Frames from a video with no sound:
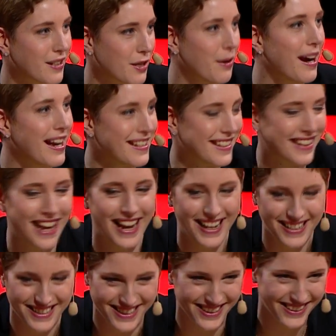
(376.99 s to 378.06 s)
so I had
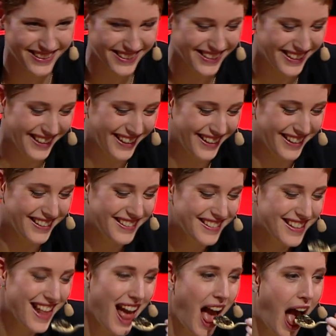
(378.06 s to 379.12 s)
to
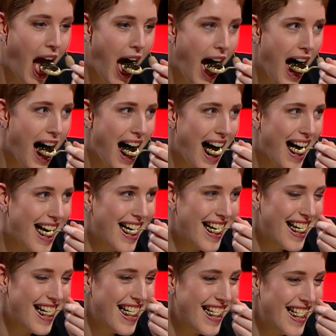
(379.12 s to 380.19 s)
guess.
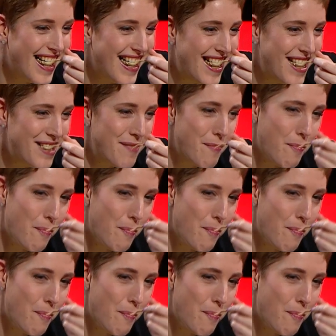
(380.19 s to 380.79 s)
Drinks for